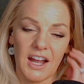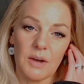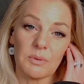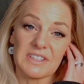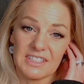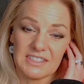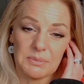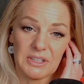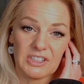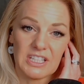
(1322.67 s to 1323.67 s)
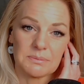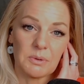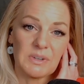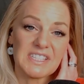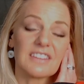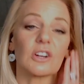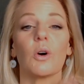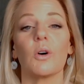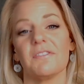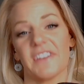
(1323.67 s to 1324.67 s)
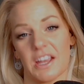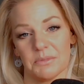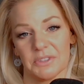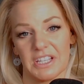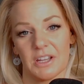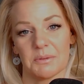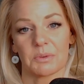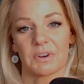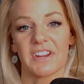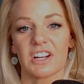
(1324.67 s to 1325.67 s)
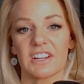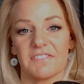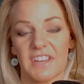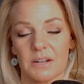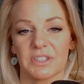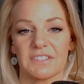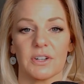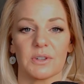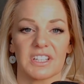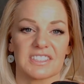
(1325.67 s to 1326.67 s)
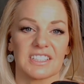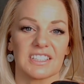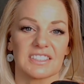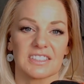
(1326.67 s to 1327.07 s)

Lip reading: with disabilities, but we take their whole family. I mean, we're very family focused.